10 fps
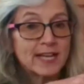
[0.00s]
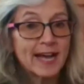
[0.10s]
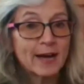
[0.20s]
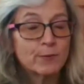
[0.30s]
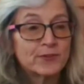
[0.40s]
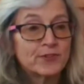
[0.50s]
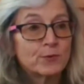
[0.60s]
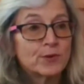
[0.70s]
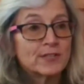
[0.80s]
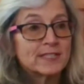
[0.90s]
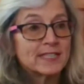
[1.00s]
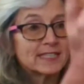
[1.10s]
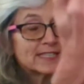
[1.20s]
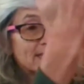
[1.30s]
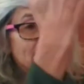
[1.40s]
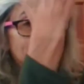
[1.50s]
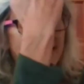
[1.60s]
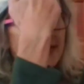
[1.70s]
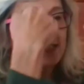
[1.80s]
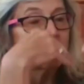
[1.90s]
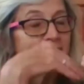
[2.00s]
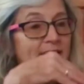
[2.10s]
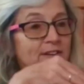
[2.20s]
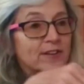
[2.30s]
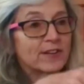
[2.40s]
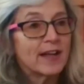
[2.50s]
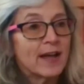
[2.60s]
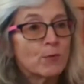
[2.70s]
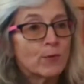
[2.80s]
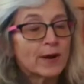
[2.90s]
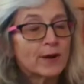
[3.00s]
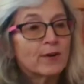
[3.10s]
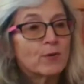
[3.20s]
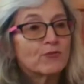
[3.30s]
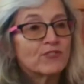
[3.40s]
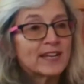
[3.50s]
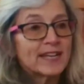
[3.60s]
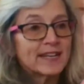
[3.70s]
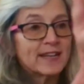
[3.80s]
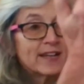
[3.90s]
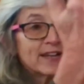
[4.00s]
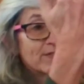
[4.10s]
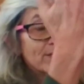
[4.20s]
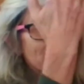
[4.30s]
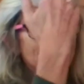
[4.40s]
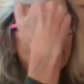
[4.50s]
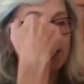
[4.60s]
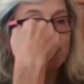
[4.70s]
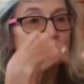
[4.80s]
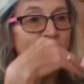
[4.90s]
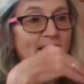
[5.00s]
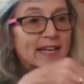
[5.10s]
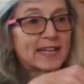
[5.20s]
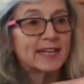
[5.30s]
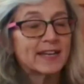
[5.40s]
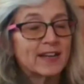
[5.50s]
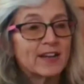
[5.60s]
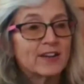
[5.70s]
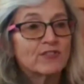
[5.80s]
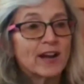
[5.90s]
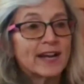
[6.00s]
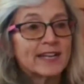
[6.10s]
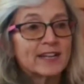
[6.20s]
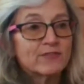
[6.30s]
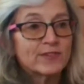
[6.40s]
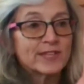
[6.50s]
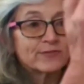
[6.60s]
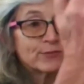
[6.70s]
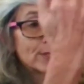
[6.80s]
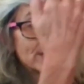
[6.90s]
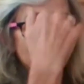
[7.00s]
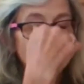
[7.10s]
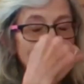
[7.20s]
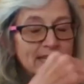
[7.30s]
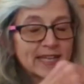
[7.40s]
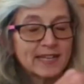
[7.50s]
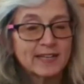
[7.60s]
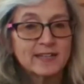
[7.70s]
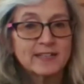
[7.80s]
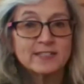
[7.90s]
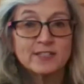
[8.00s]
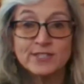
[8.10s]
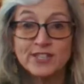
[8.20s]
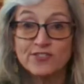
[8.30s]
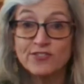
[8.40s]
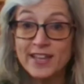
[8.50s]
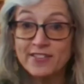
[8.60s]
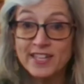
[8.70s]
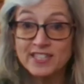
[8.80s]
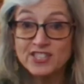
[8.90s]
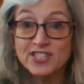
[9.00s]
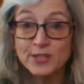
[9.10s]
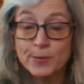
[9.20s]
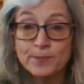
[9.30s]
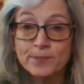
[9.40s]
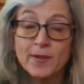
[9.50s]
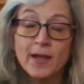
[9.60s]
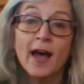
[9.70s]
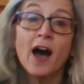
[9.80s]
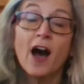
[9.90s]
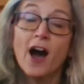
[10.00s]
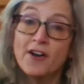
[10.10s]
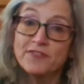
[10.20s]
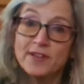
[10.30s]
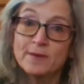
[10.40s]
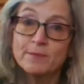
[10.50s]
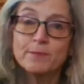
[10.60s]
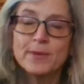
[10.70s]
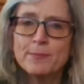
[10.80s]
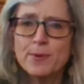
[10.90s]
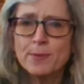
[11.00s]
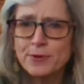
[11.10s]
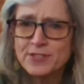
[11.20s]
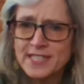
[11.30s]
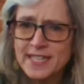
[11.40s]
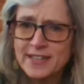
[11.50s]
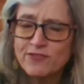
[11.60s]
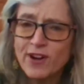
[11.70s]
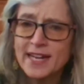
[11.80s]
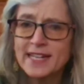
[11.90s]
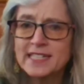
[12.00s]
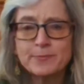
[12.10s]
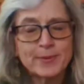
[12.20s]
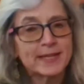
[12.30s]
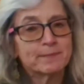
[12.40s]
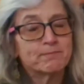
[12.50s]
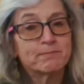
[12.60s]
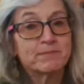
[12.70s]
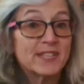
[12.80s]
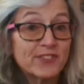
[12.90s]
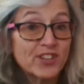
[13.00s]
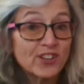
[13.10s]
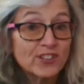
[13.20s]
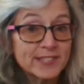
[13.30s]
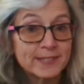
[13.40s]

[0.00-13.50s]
out with the words. It's a cycle where reading reinforces writing, writing reinforces reading. So it's a great thing to do. Often people perceive writing as being difficult,